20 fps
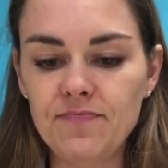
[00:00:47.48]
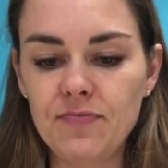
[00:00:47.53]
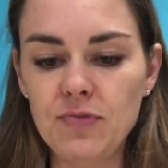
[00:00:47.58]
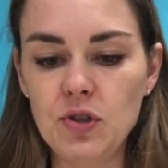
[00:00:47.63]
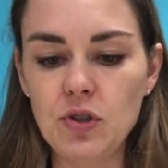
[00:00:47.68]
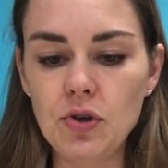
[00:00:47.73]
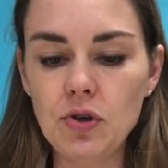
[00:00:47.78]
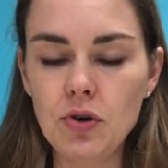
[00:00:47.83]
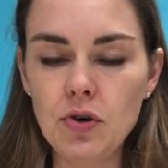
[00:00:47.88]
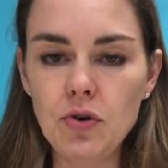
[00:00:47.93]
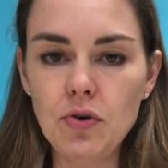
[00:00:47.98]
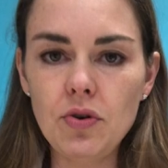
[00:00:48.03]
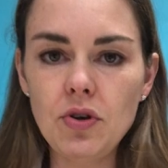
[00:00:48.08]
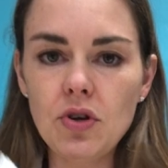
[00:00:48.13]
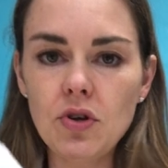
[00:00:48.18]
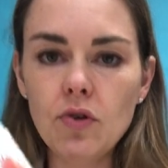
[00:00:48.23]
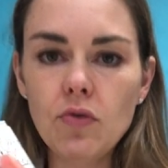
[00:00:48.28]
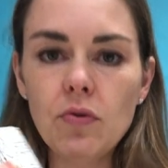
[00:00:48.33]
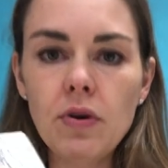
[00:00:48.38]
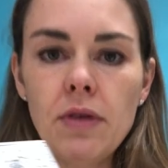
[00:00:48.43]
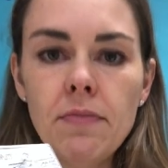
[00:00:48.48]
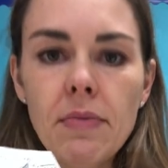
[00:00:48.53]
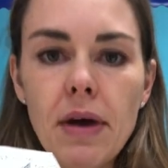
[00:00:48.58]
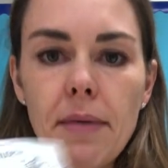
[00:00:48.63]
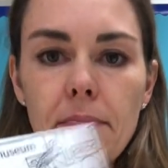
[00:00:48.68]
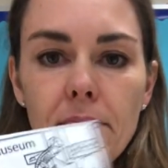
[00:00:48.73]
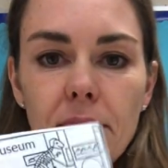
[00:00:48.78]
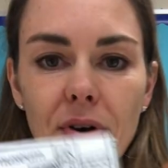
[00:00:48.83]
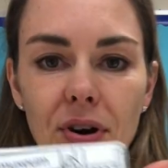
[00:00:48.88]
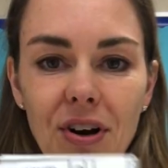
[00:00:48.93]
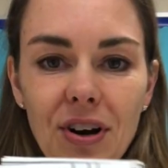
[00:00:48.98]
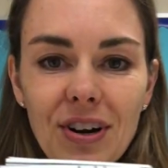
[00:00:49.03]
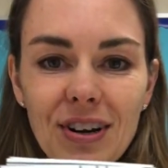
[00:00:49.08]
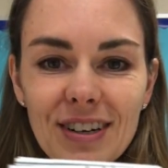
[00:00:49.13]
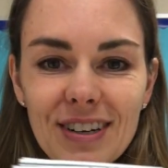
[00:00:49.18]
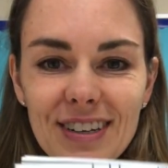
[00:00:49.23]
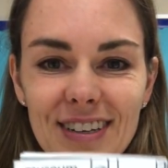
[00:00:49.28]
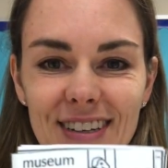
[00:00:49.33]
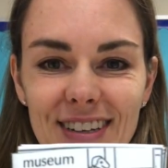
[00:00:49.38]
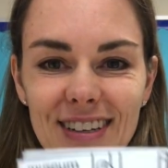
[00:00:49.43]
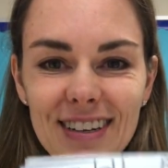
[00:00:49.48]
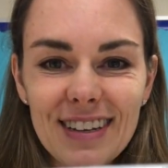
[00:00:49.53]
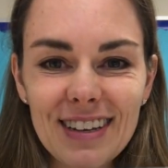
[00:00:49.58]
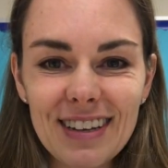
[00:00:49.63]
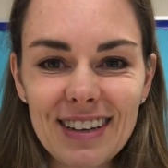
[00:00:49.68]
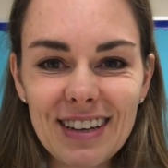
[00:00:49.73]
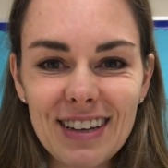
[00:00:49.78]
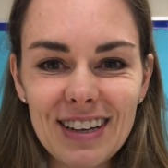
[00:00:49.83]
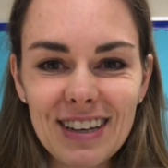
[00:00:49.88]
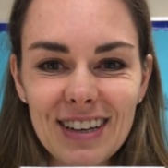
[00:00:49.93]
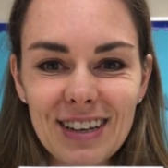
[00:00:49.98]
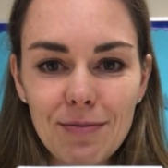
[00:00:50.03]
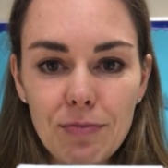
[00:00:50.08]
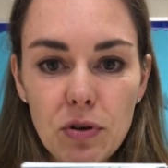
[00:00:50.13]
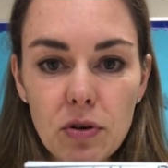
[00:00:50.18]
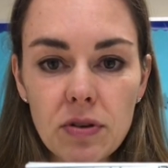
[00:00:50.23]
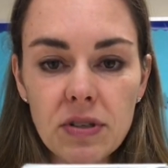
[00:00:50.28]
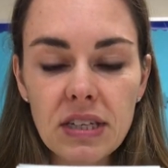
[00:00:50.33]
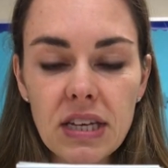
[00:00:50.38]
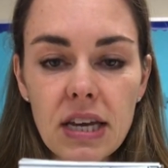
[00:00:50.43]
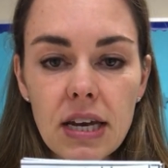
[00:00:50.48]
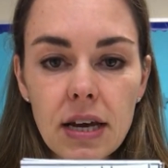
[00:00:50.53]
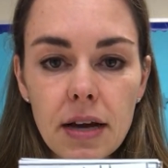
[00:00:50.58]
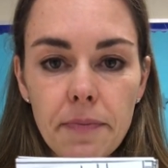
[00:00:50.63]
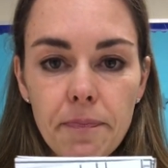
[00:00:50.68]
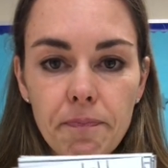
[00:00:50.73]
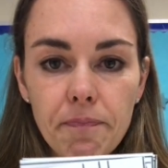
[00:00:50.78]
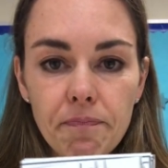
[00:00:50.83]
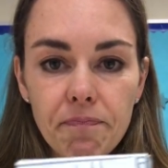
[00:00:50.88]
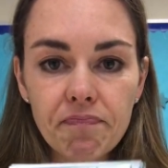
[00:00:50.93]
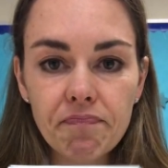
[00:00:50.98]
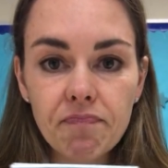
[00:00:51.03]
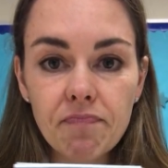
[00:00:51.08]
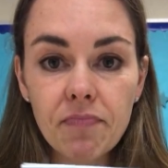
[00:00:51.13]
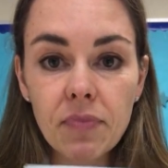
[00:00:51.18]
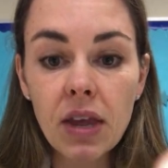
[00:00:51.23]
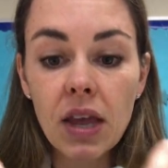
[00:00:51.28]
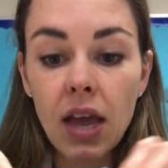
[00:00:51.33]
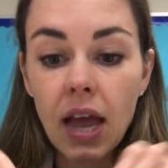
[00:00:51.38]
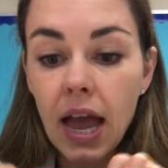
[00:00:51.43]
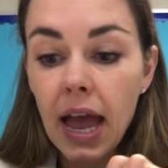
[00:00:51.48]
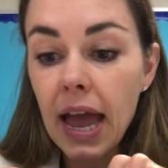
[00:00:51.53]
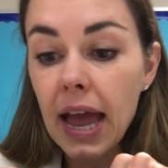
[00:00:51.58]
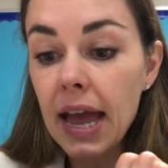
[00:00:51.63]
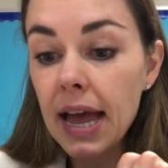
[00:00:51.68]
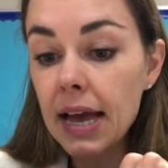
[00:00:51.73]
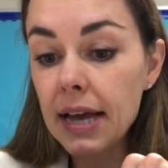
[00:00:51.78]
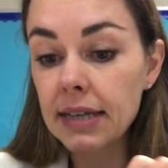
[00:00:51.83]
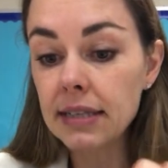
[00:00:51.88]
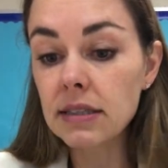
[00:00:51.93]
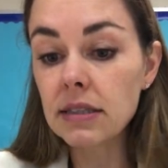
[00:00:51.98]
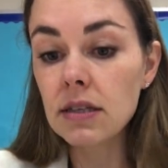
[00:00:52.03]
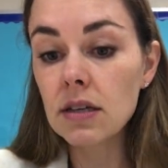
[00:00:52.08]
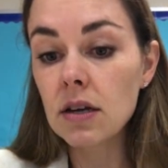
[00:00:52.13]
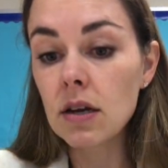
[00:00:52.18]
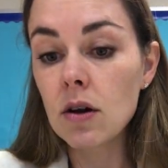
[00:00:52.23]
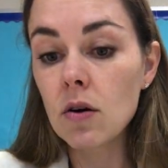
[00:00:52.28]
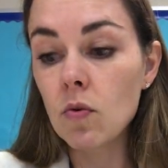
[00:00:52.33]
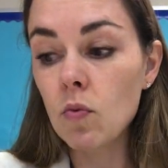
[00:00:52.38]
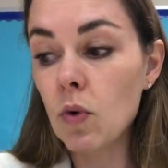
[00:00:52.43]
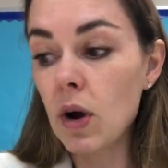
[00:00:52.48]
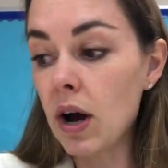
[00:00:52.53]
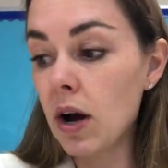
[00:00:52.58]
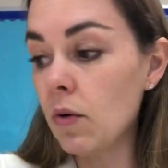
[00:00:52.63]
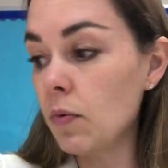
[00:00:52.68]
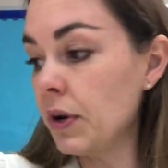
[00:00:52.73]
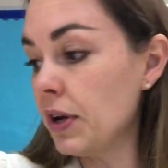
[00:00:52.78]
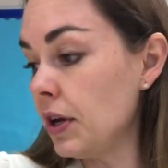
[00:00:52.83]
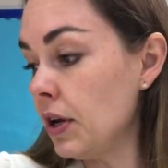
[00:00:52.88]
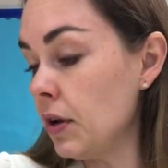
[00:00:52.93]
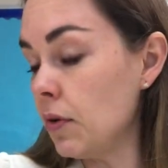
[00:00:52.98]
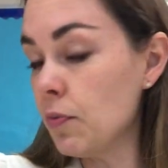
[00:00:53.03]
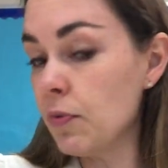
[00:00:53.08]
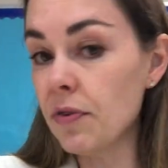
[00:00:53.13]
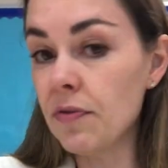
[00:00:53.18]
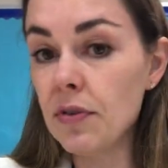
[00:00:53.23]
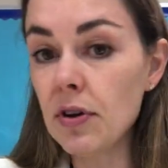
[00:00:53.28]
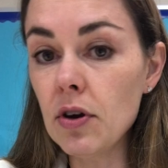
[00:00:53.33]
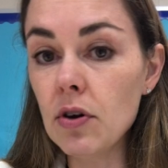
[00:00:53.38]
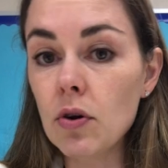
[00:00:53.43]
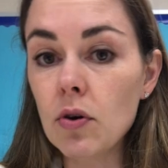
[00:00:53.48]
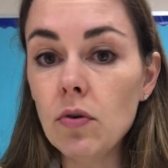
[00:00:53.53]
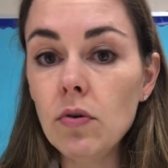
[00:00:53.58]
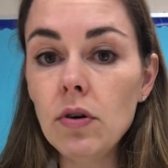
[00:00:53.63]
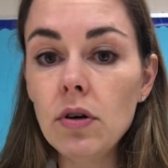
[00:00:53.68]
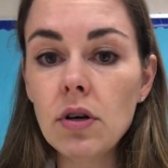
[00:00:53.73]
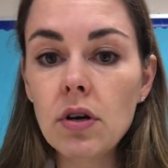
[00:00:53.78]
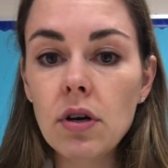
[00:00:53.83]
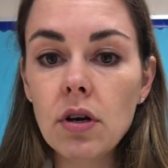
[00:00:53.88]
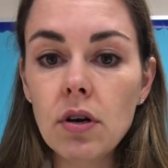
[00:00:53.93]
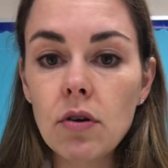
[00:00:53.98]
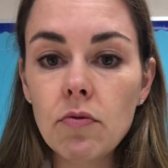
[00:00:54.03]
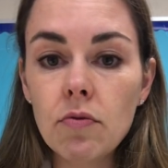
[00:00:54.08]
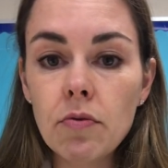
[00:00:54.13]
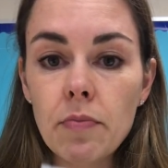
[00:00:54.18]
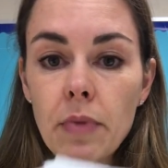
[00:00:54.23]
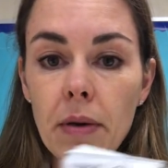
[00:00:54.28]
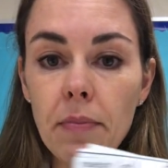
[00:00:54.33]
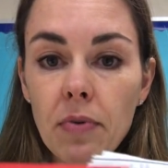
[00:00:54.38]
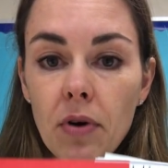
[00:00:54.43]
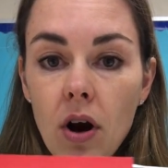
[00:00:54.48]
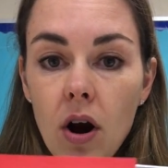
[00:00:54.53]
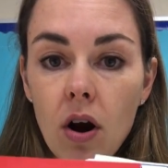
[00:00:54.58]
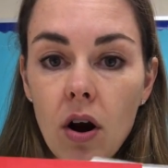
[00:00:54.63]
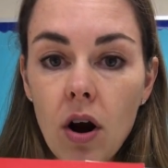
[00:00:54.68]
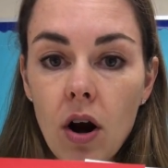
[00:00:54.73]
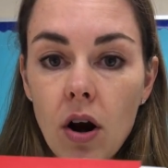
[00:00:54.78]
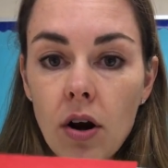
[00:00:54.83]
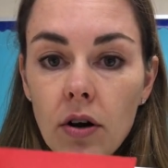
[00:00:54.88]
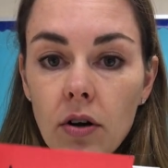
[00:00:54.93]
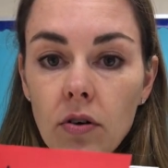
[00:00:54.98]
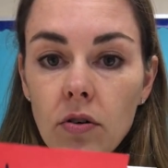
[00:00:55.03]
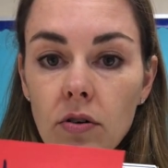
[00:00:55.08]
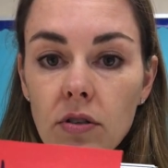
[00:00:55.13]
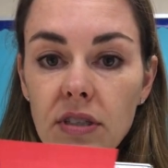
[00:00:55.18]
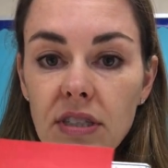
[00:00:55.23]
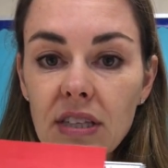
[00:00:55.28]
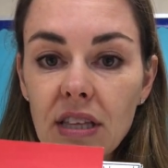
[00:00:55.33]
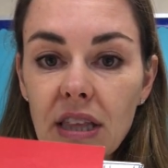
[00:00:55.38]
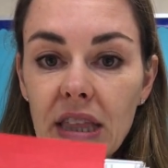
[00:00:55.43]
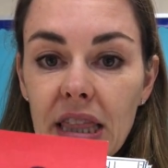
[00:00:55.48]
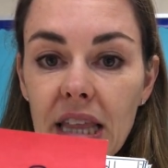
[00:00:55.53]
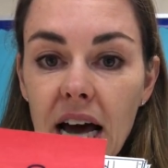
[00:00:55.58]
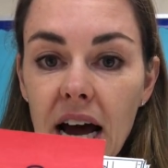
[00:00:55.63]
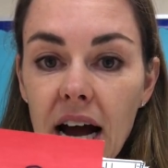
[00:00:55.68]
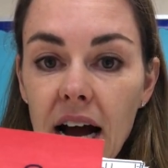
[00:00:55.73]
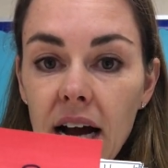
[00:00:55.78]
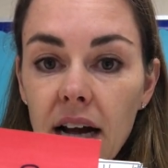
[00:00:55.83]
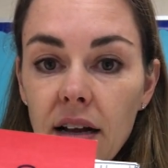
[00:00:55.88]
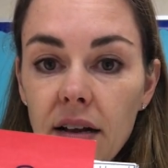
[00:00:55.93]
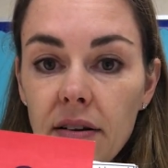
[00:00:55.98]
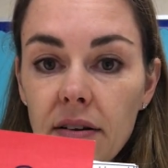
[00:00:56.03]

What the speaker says: Do you remember museum? And while we review, remember our articles. La